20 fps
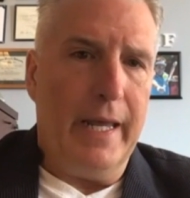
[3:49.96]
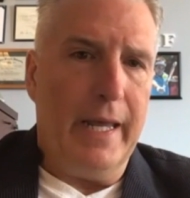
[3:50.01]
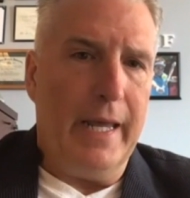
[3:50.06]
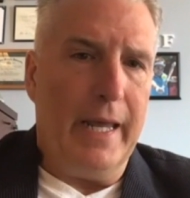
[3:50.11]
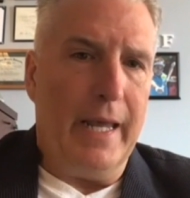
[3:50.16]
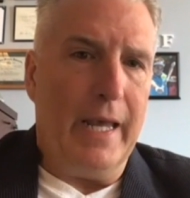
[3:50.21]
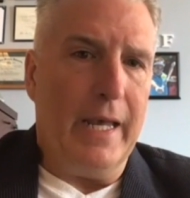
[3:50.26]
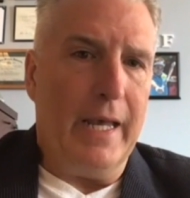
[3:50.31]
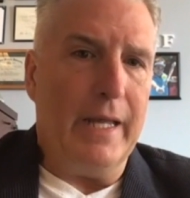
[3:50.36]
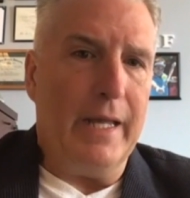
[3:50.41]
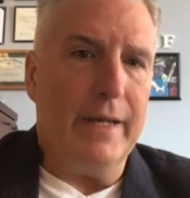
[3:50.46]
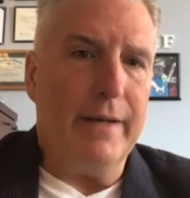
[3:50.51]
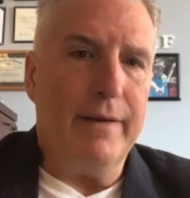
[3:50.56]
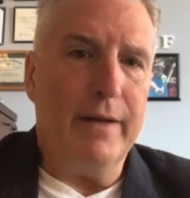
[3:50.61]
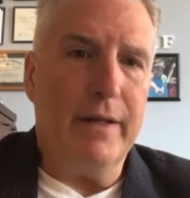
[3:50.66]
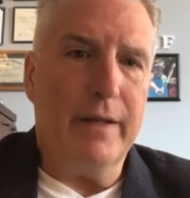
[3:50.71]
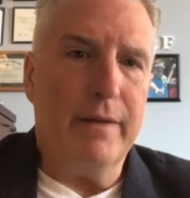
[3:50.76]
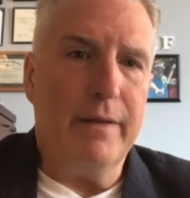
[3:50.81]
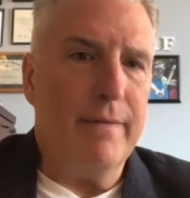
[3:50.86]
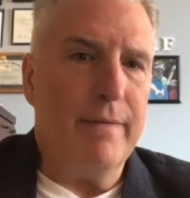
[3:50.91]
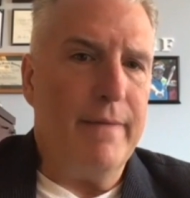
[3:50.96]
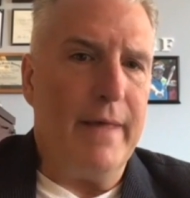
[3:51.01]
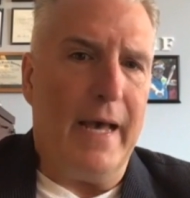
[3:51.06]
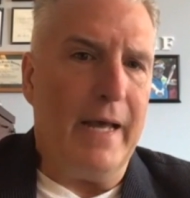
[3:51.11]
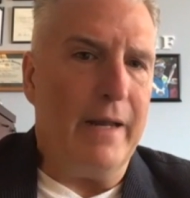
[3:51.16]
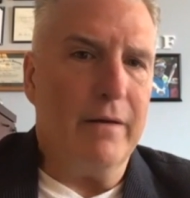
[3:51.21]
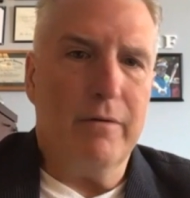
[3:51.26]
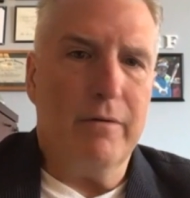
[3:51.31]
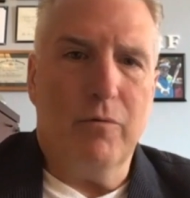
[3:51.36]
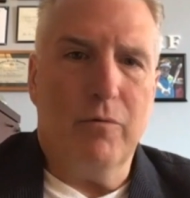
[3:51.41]
And
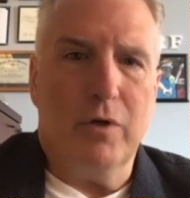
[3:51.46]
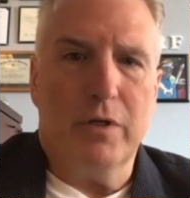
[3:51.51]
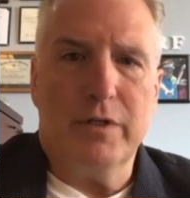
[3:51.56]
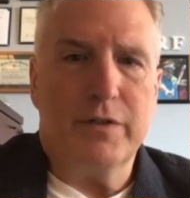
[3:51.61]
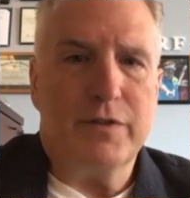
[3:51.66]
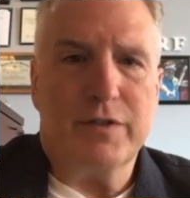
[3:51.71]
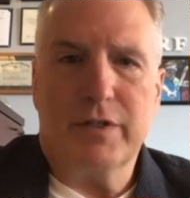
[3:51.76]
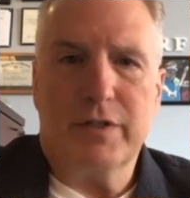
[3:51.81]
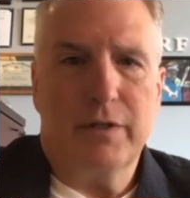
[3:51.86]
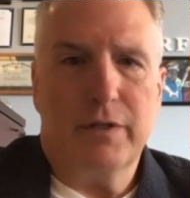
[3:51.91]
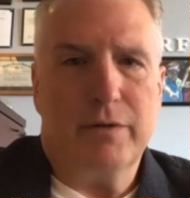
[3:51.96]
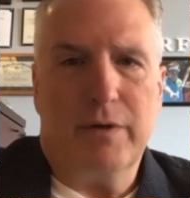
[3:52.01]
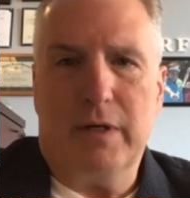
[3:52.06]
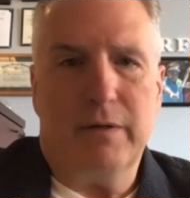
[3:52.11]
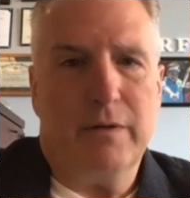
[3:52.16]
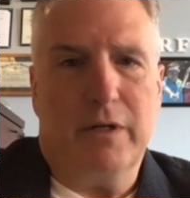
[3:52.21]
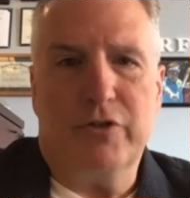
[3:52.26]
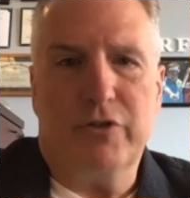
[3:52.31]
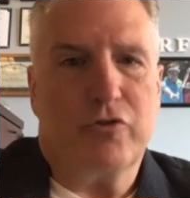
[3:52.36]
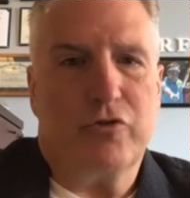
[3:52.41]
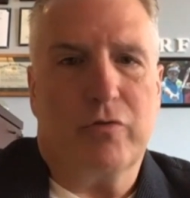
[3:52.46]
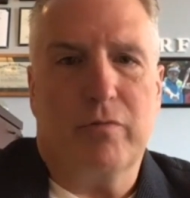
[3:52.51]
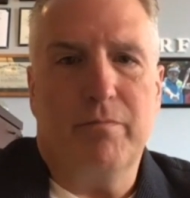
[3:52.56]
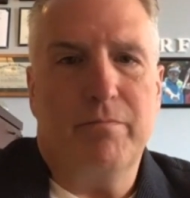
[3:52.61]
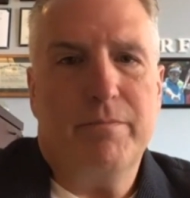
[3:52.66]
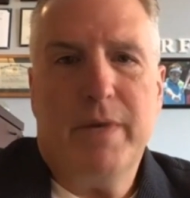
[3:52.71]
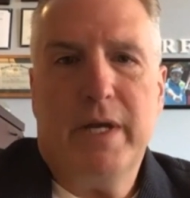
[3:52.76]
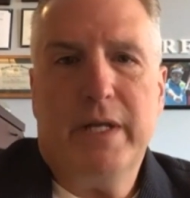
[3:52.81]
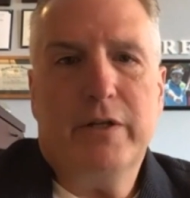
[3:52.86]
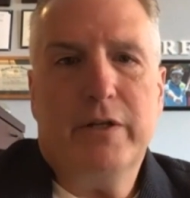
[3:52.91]
that was a
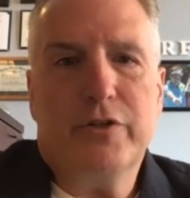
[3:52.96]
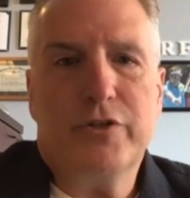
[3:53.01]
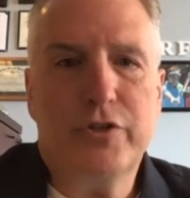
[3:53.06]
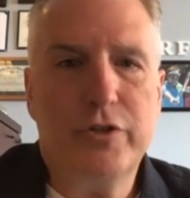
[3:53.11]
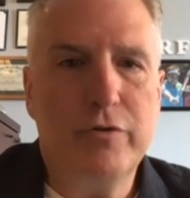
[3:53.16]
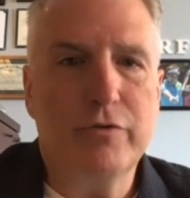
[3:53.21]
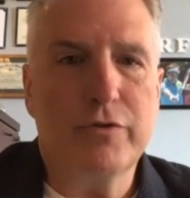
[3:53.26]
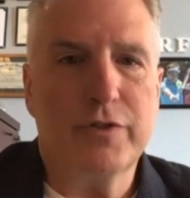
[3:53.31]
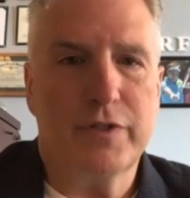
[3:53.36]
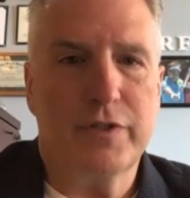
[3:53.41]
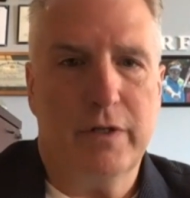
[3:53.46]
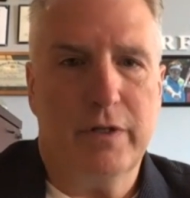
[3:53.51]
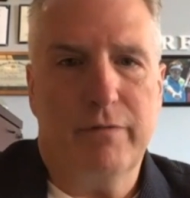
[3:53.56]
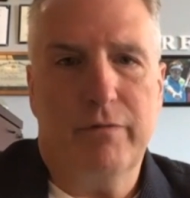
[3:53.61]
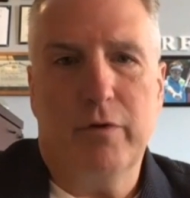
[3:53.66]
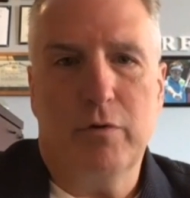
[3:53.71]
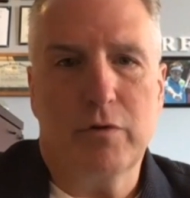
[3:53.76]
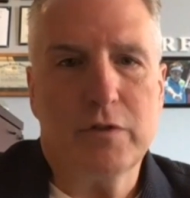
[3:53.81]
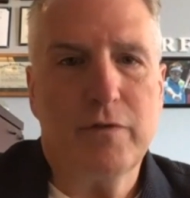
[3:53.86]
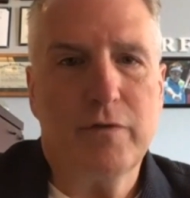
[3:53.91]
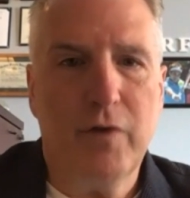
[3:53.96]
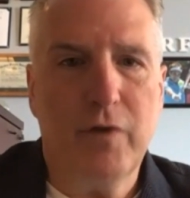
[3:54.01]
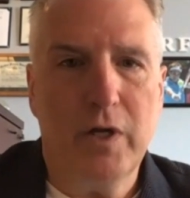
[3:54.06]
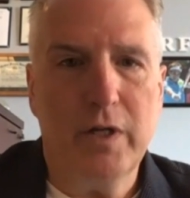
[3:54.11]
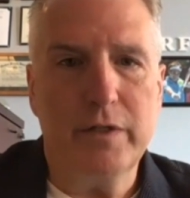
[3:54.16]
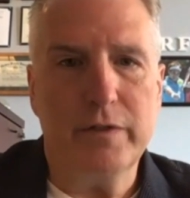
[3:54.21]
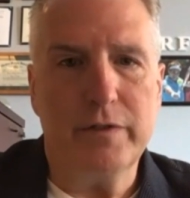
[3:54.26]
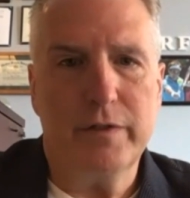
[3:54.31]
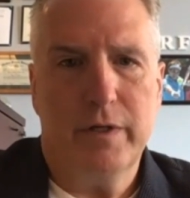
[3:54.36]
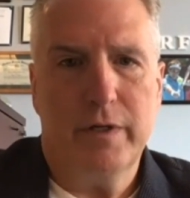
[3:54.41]
tremendous use of those
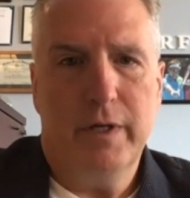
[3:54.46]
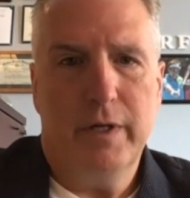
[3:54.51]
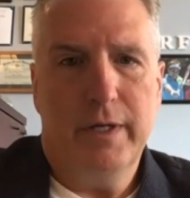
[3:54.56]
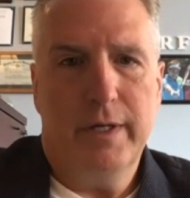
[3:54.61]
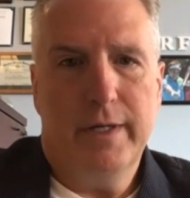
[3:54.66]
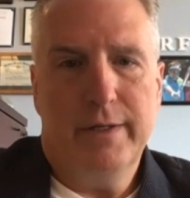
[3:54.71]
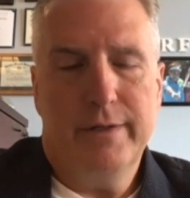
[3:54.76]
funds